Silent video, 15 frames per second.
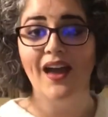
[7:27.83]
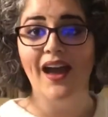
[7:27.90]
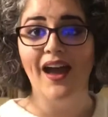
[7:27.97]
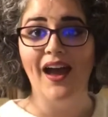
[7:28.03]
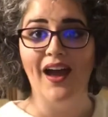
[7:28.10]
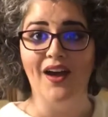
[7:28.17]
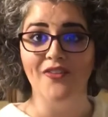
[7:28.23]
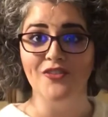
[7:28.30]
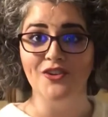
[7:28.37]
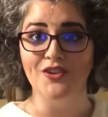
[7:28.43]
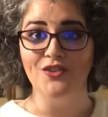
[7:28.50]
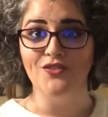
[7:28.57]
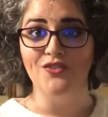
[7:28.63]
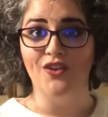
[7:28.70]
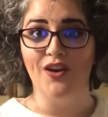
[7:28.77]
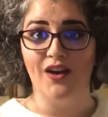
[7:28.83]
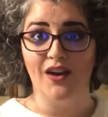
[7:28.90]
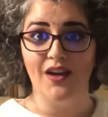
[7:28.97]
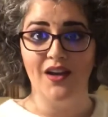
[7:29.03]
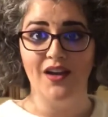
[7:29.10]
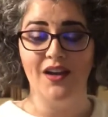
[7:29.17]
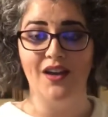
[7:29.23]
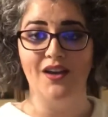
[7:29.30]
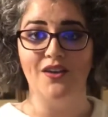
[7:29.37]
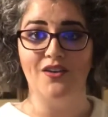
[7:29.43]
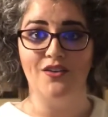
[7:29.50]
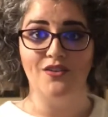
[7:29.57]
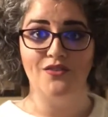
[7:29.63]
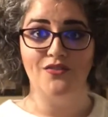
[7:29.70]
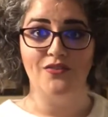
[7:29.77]
After you've got a
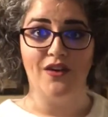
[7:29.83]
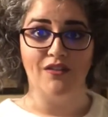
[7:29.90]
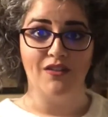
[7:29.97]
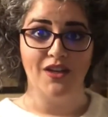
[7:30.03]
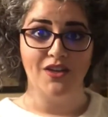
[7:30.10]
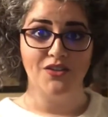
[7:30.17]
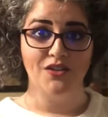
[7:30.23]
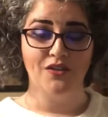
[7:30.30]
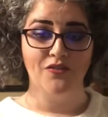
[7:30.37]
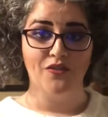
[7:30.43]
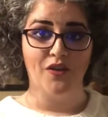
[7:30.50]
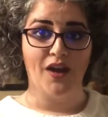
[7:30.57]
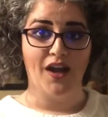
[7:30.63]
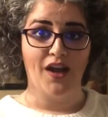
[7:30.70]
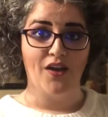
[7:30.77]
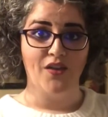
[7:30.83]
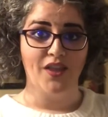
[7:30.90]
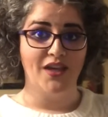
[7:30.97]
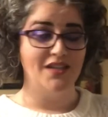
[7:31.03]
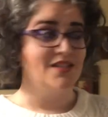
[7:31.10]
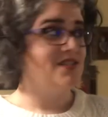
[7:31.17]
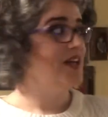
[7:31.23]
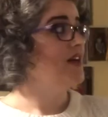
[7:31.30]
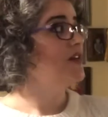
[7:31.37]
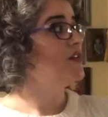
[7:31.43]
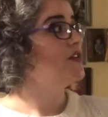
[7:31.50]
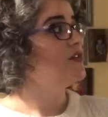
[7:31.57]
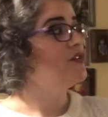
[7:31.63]
good foundation for how that sounds,